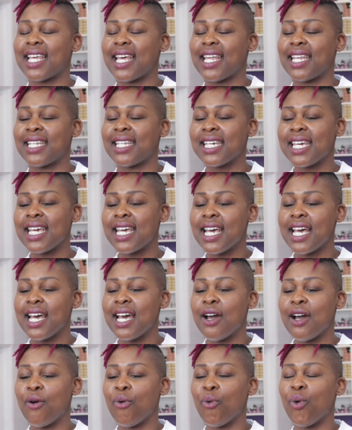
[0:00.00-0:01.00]
And
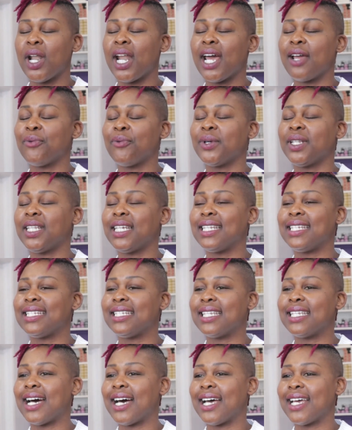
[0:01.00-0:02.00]
when I really
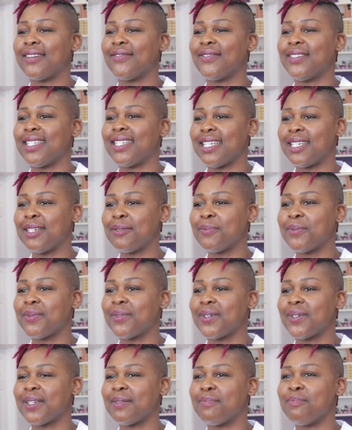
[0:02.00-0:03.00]
dive deep,
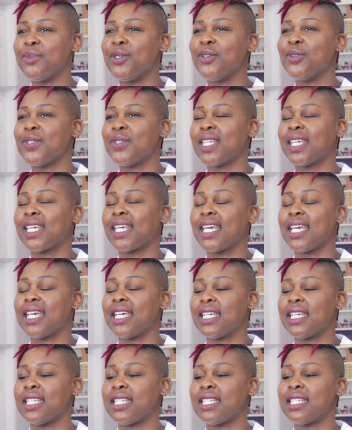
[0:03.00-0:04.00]
music
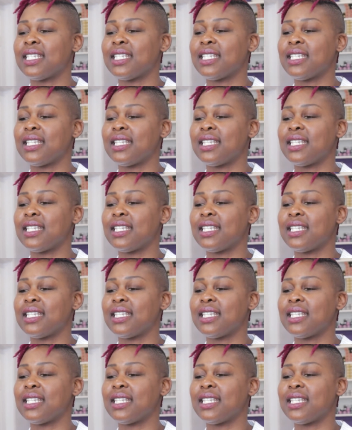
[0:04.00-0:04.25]
is